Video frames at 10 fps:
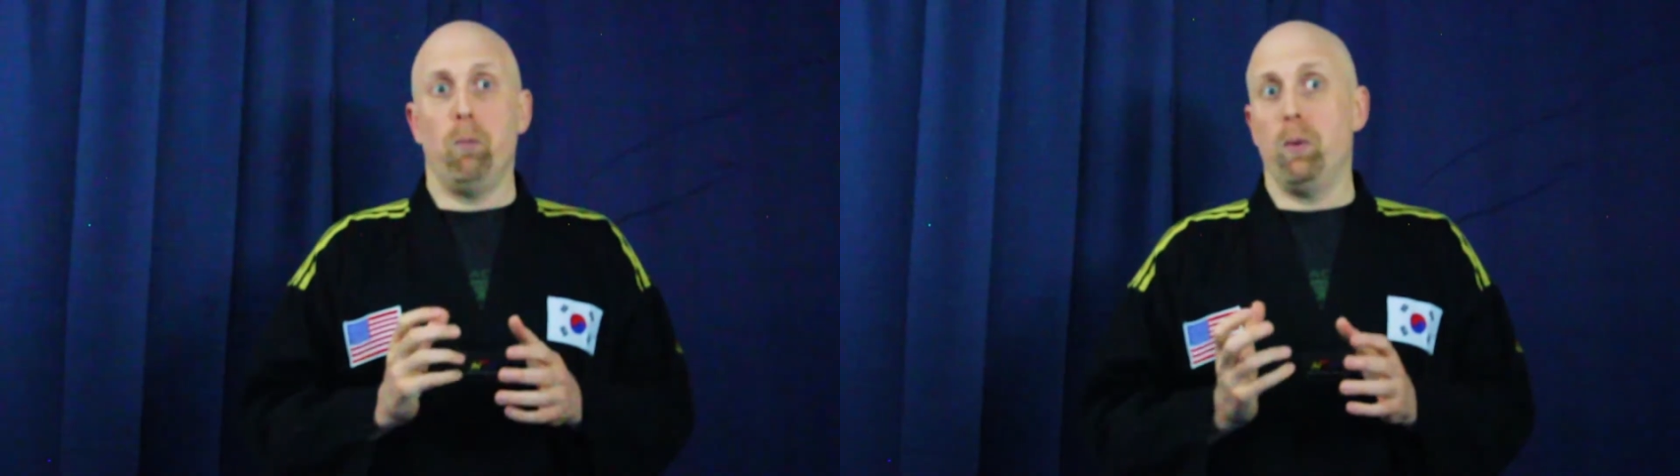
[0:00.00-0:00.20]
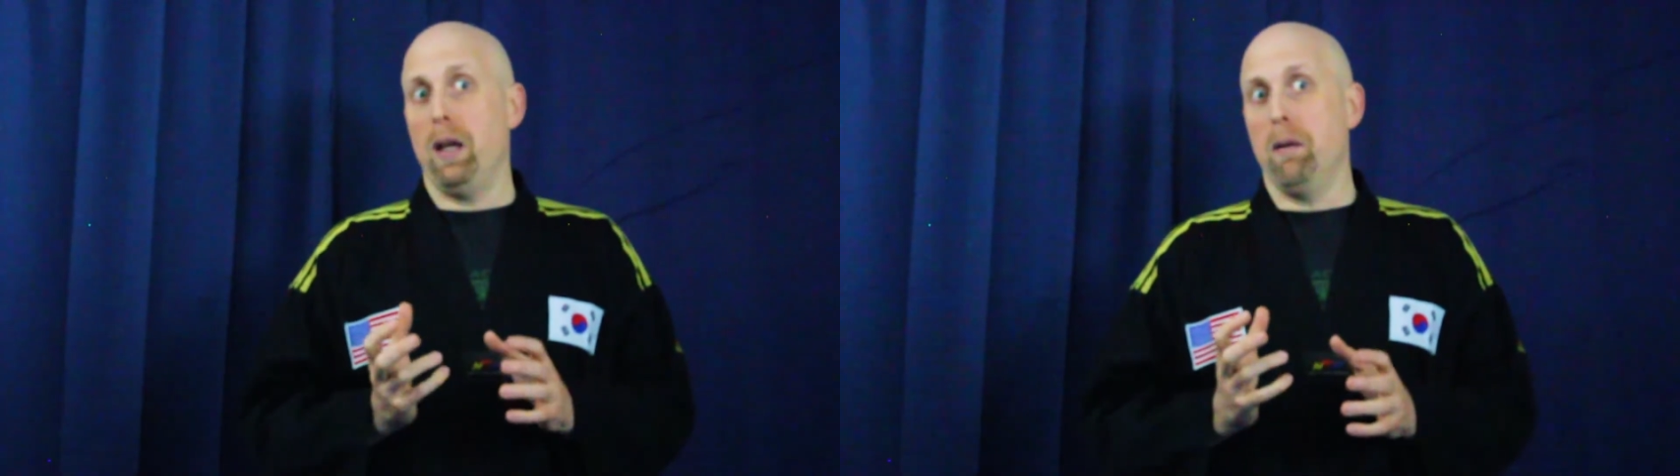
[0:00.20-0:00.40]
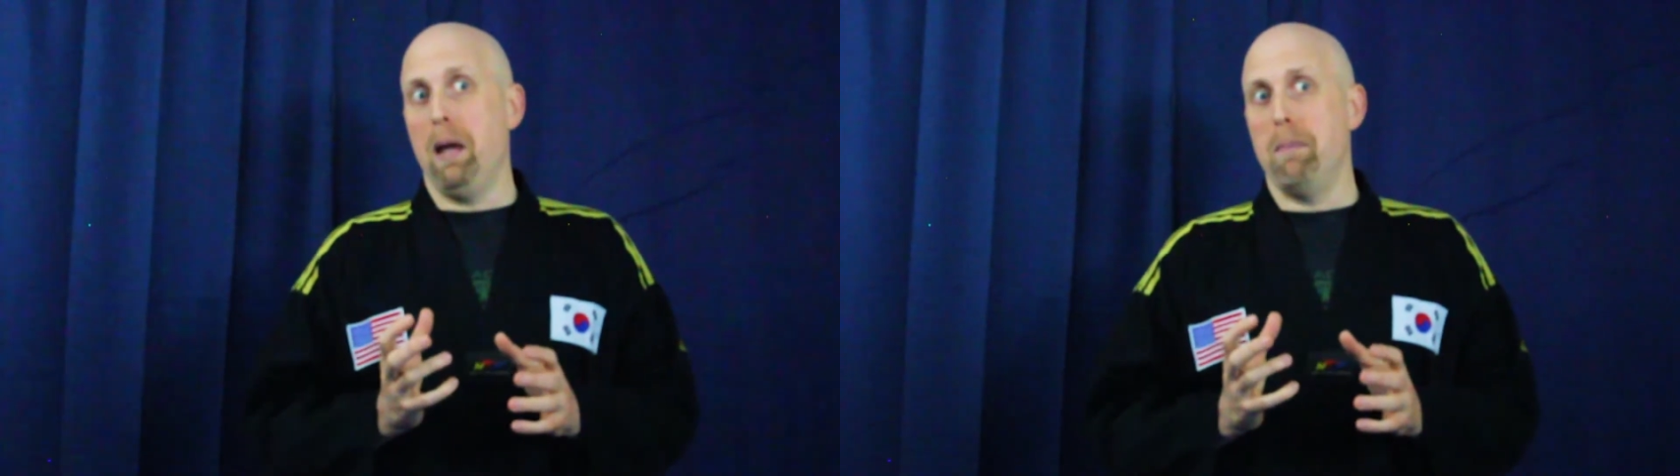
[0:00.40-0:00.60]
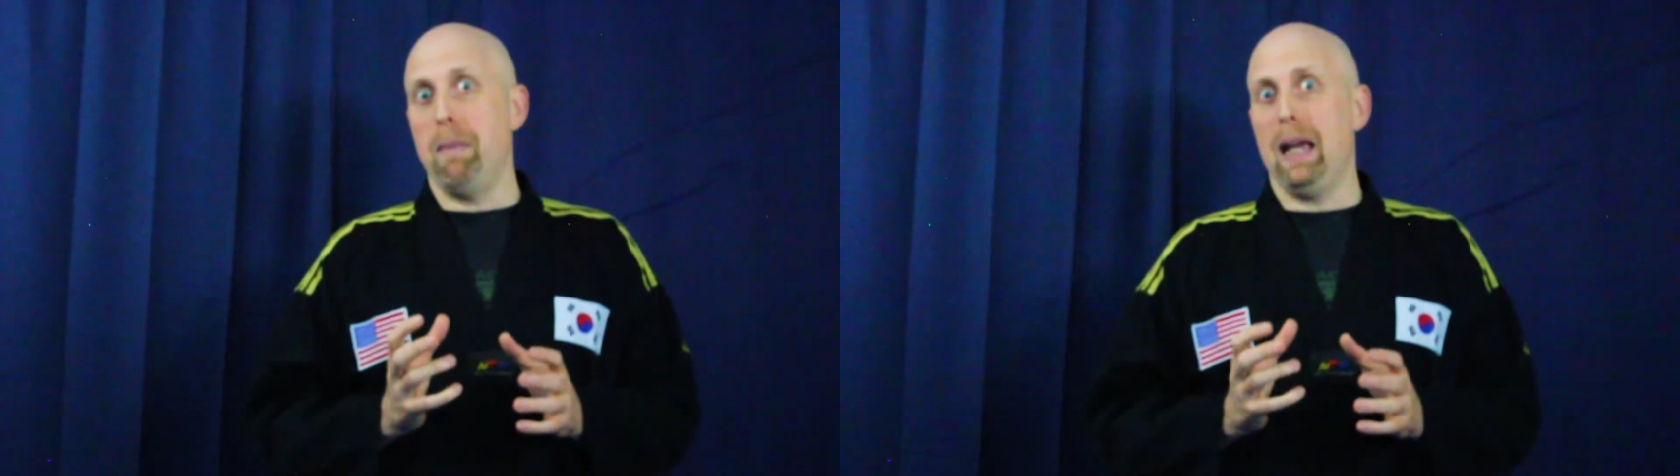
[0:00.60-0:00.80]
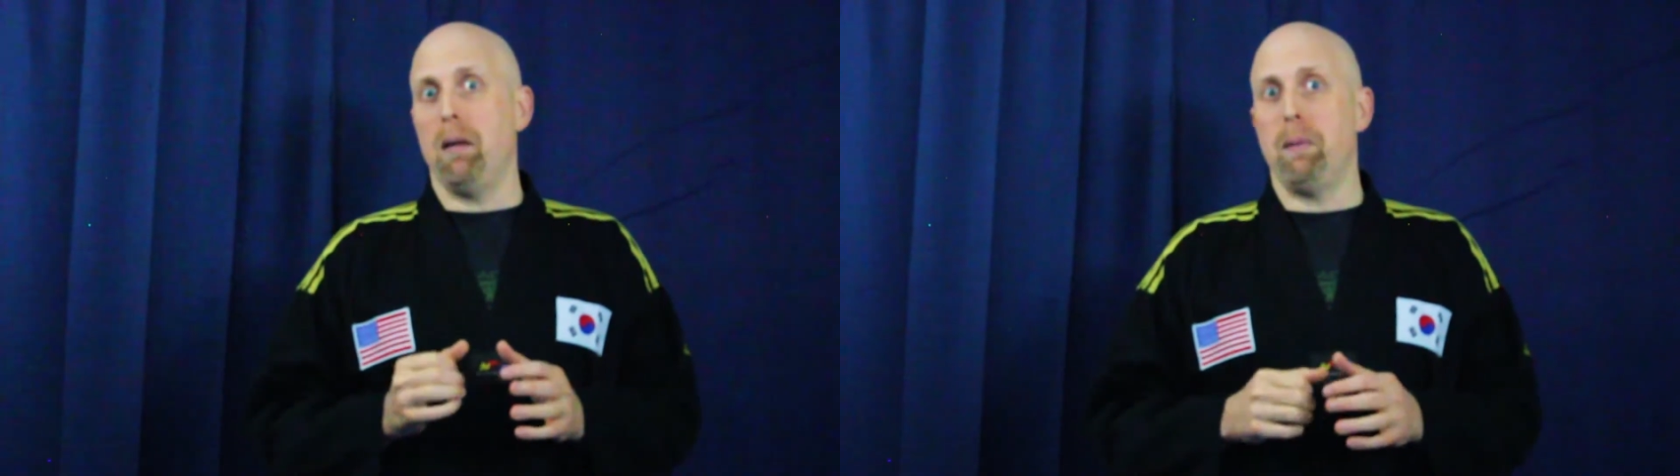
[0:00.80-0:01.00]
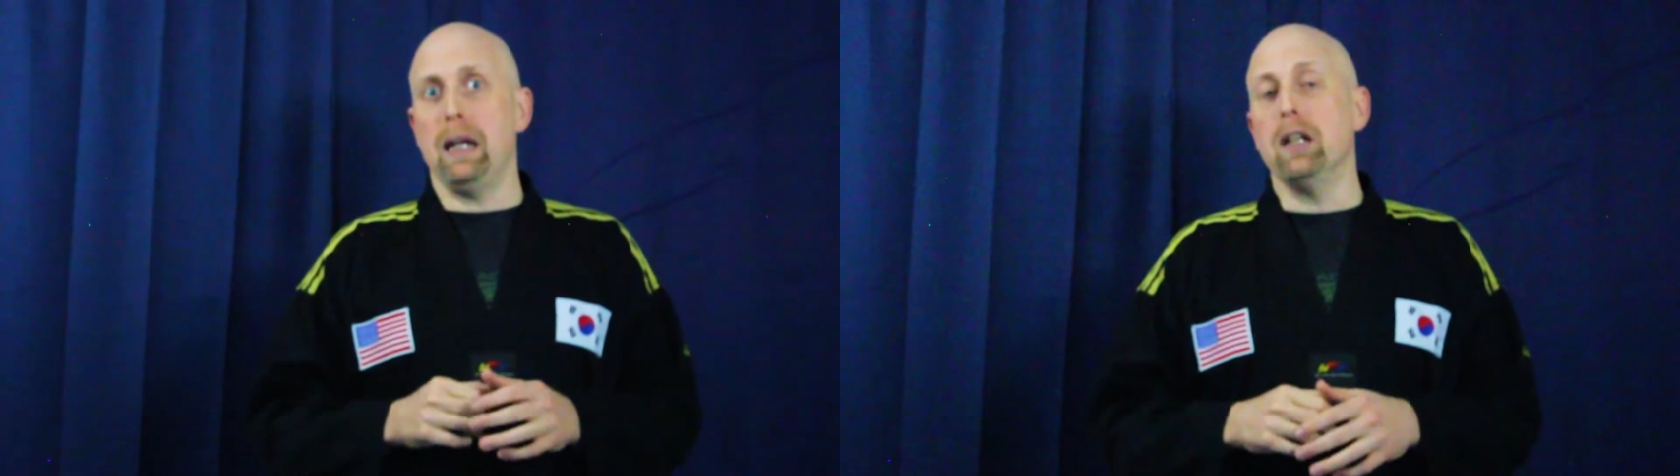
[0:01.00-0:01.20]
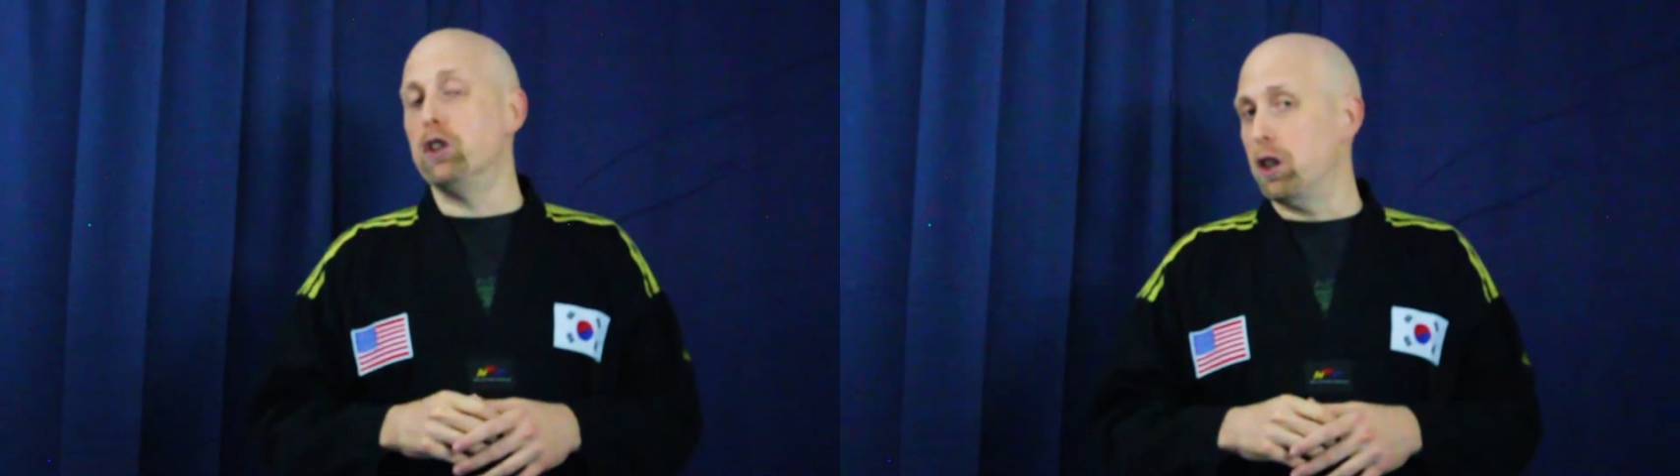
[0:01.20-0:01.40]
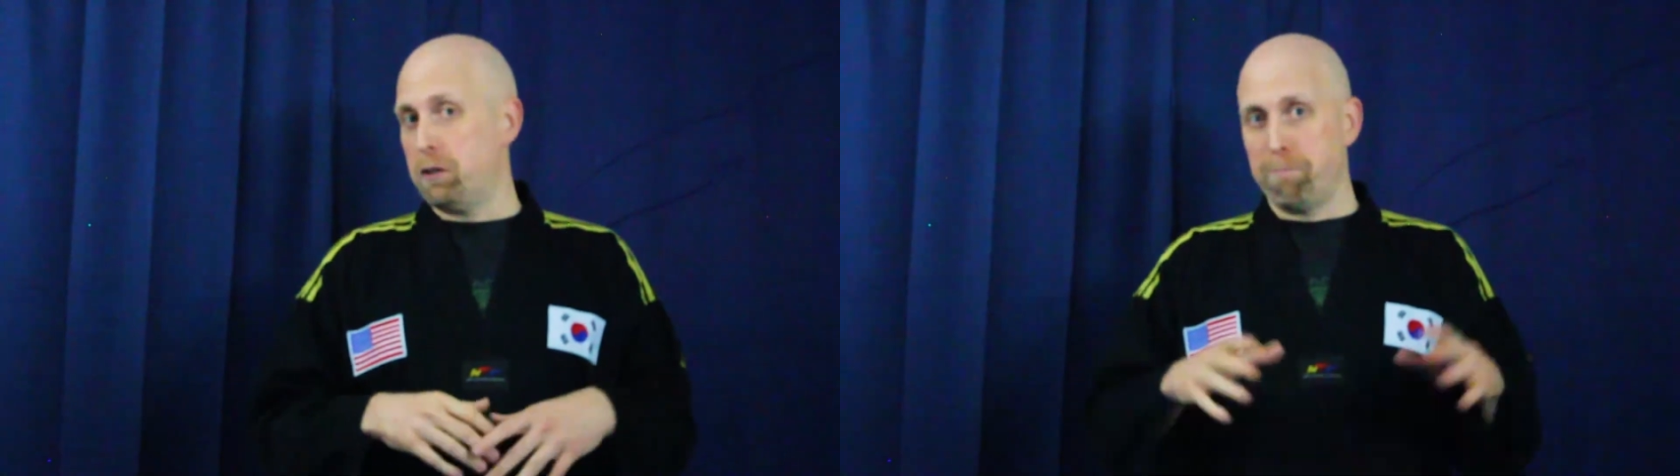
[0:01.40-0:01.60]
it may be
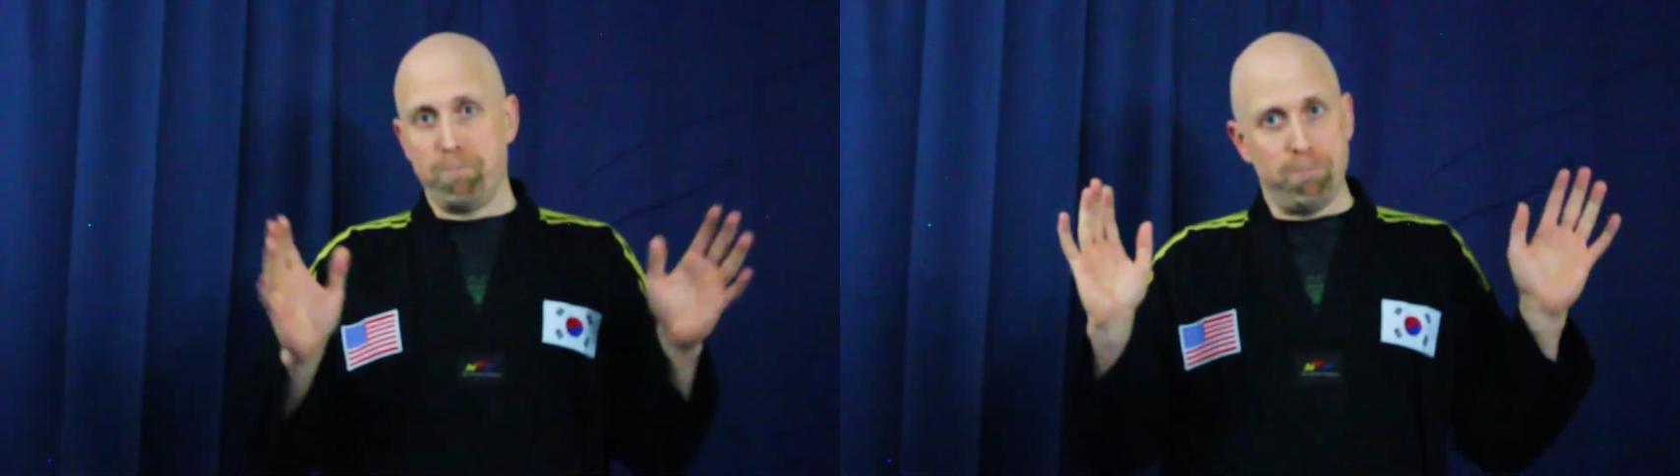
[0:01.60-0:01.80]
just